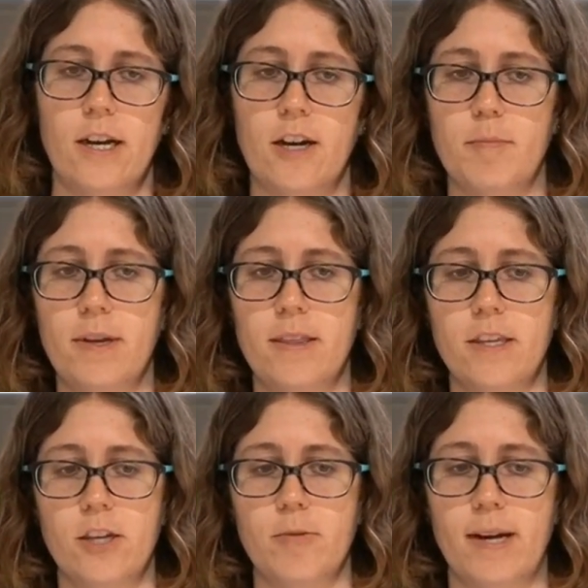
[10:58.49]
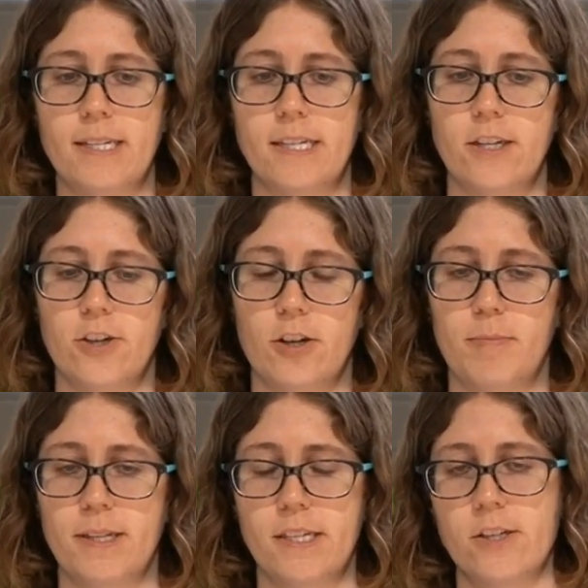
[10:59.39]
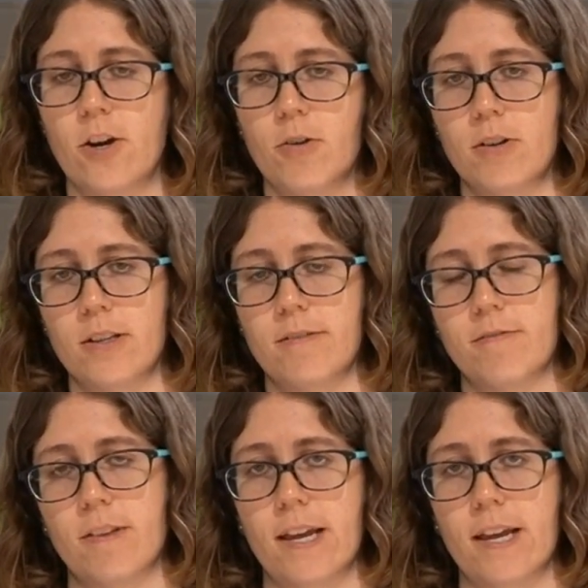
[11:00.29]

Um, in the U.S. and Europe, it's a total of